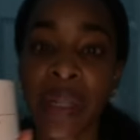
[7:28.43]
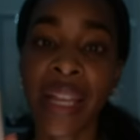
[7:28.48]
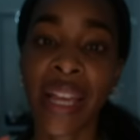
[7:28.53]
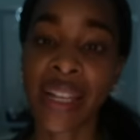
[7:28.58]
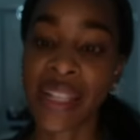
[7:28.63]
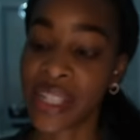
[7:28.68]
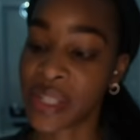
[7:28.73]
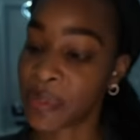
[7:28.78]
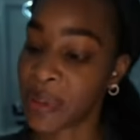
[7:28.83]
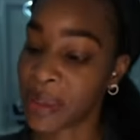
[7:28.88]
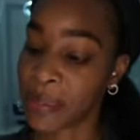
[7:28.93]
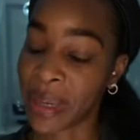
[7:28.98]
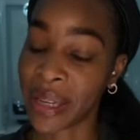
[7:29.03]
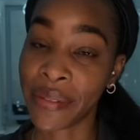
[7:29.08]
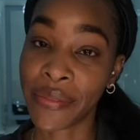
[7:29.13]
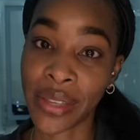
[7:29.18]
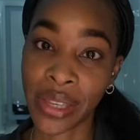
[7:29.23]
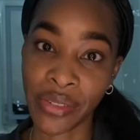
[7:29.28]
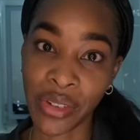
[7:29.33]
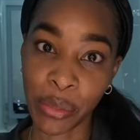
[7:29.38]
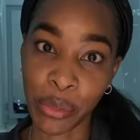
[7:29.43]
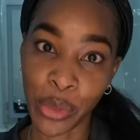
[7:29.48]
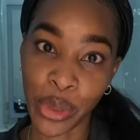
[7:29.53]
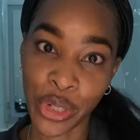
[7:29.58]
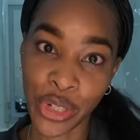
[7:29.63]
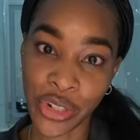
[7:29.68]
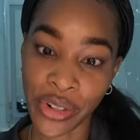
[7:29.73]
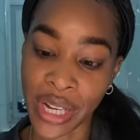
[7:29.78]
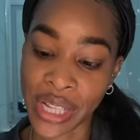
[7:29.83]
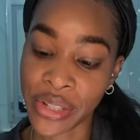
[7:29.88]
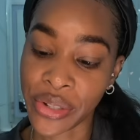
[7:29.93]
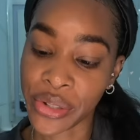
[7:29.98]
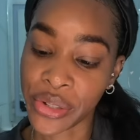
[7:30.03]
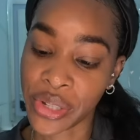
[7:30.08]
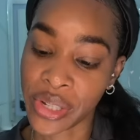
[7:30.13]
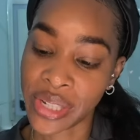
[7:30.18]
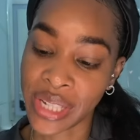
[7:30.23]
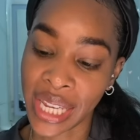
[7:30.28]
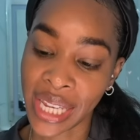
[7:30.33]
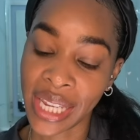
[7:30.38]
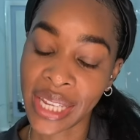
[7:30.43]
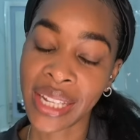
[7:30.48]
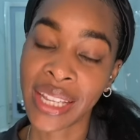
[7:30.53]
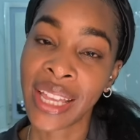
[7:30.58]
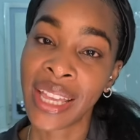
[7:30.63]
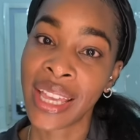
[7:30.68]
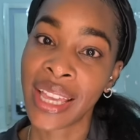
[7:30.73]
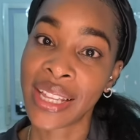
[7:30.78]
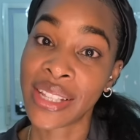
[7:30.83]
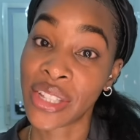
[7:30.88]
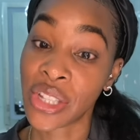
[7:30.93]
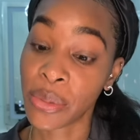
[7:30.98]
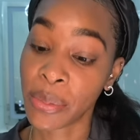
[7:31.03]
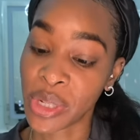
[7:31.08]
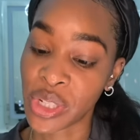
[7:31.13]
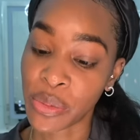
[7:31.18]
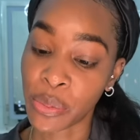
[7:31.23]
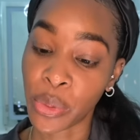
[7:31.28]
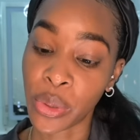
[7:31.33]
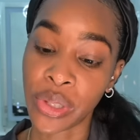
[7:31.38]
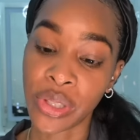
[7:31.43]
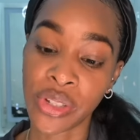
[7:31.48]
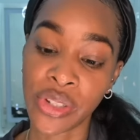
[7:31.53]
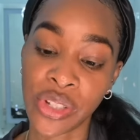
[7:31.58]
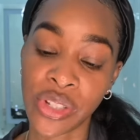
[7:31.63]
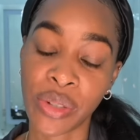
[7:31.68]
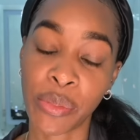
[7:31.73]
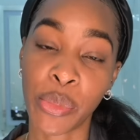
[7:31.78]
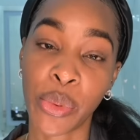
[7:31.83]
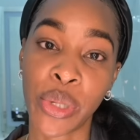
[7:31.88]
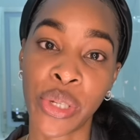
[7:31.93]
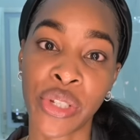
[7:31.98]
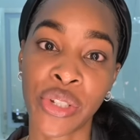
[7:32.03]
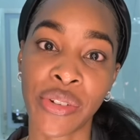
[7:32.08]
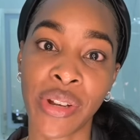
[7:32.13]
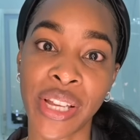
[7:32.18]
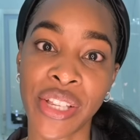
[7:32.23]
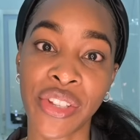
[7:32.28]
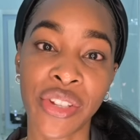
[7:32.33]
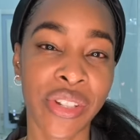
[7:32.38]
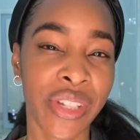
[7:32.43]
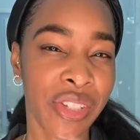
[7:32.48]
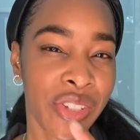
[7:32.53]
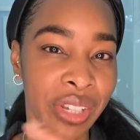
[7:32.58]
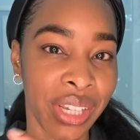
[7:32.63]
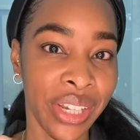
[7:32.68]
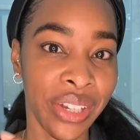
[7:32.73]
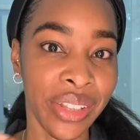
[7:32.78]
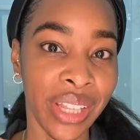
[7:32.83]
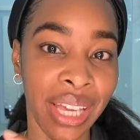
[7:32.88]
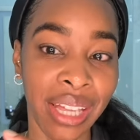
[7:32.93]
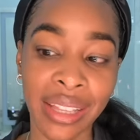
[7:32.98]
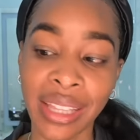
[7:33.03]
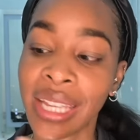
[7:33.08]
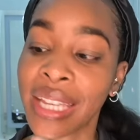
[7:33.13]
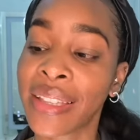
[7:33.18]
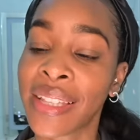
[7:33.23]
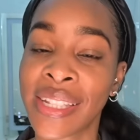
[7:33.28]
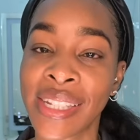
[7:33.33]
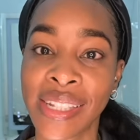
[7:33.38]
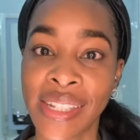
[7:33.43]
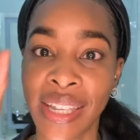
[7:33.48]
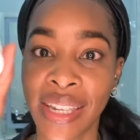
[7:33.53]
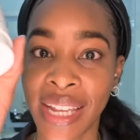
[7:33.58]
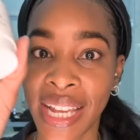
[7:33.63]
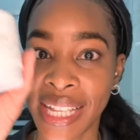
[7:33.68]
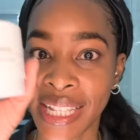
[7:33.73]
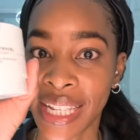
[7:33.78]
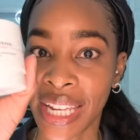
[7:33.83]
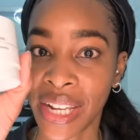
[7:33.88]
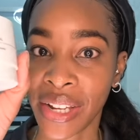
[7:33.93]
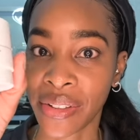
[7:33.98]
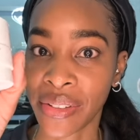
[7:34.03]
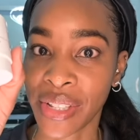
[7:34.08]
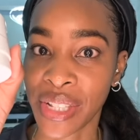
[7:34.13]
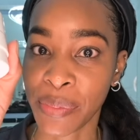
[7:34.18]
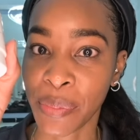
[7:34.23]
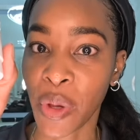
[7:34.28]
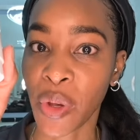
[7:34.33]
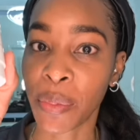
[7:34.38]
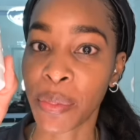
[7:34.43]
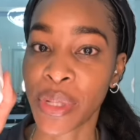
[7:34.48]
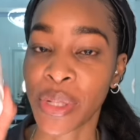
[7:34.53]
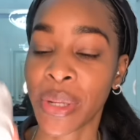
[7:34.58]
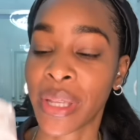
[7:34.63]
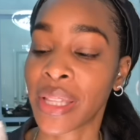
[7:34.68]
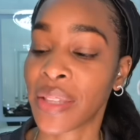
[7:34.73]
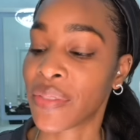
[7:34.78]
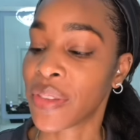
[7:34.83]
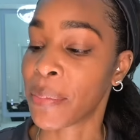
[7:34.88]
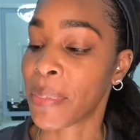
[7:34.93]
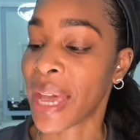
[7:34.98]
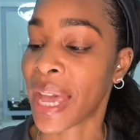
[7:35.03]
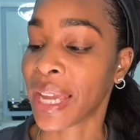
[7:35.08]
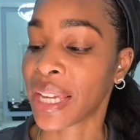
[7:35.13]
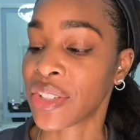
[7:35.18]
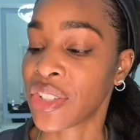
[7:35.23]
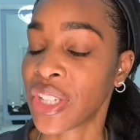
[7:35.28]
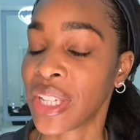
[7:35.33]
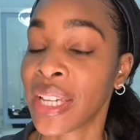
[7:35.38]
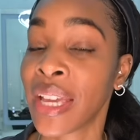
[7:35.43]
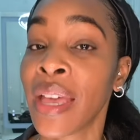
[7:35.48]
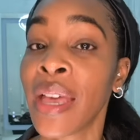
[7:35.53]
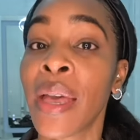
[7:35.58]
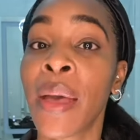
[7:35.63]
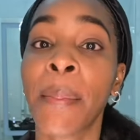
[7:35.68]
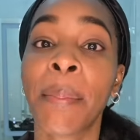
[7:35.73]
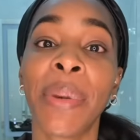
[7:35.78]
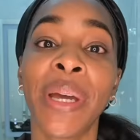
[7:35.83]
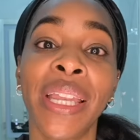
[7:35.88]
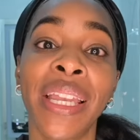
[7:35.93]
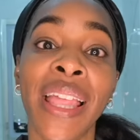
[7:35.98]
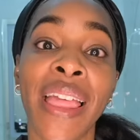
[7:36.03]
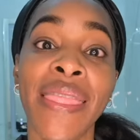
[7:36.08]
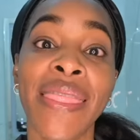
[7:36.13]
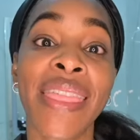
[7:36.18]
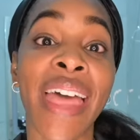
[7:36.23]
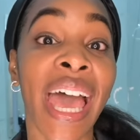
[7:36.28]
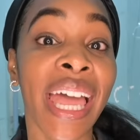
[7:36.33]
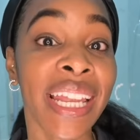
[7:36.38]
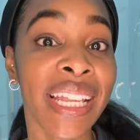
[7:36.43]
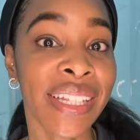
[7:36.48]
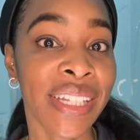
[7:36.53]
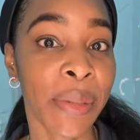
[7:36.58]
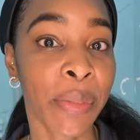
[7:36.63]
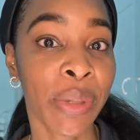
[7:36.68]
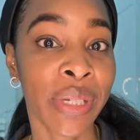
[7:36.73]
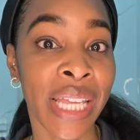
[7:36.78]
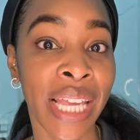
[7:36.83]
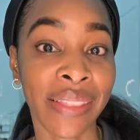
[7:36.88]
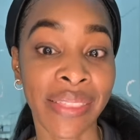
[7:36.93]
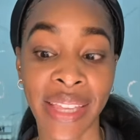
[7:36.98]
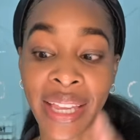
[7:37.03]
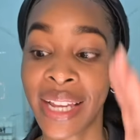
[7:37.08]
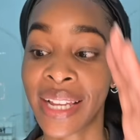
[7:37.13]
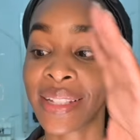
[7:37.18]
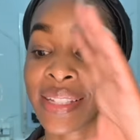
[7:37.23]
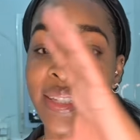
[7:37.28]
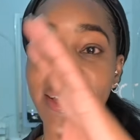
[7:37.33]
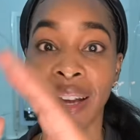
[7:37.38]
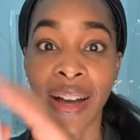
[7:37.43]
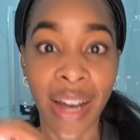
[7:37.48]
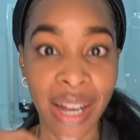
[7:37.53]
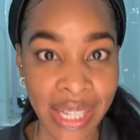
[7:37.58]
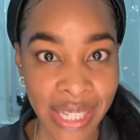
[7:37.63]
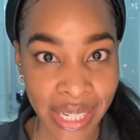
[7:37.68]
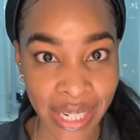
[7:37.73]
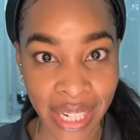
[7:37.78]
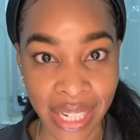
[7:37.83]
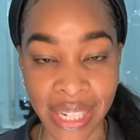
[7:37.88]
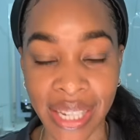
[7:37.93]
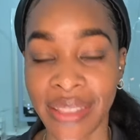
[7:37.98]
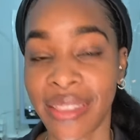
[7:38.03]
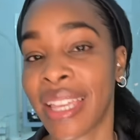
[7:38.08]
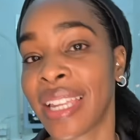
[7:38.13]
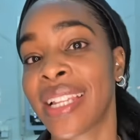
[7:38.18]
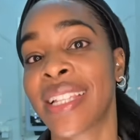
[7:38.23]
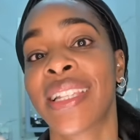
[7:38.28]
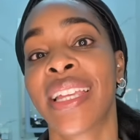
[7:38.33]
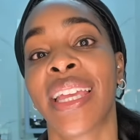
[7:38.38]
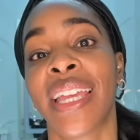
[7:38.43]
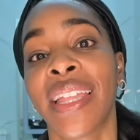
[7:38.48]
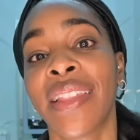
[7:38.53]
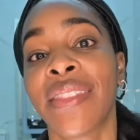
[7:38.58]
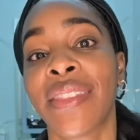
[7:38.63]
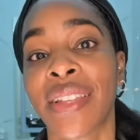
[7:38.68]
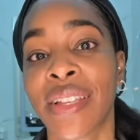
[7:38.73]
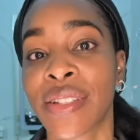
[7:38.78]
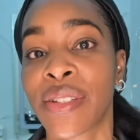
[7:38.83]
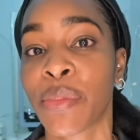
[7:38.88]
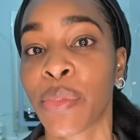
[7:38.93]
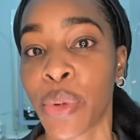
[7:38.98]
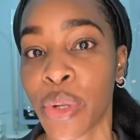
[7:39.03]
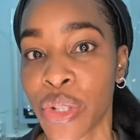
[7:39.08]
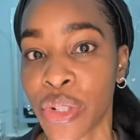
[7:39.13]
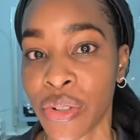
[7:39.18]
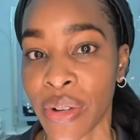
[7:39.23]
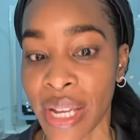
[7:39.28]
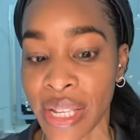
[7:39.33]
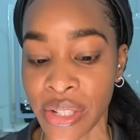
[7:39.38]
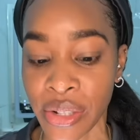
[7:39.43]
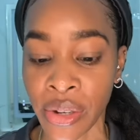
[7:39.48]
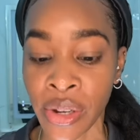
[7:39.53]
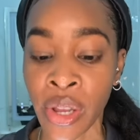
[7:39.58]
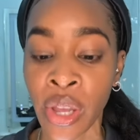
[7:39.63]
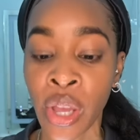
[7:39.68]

has to be my favorite moisturizer to date. It's so much more than just a moisturizer. Did you hear that click? This is a nice airless pump, so I love the packaging, but that is to protect the antioxidant that is in this moisturizer,